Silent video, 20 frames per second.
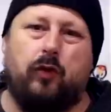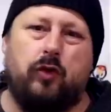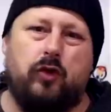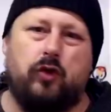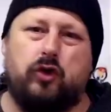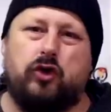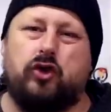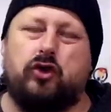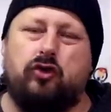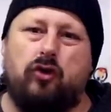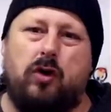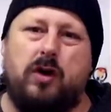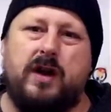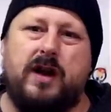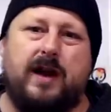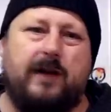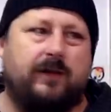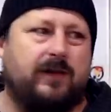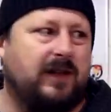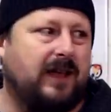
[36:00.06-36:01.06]
or not strong
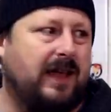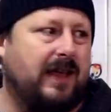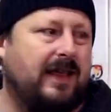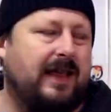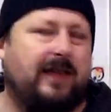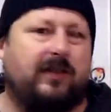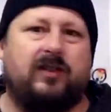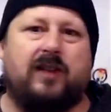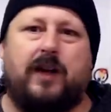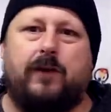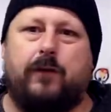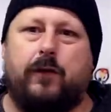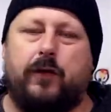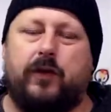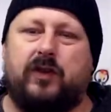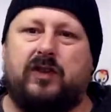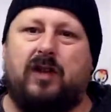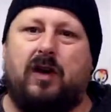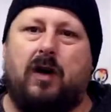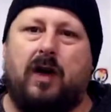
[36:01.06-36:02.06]
enough to get that stuff off
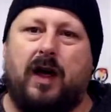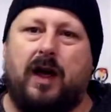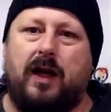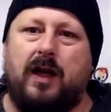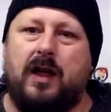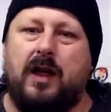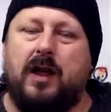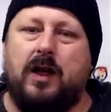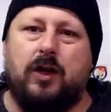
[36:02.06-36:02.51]
the tyre,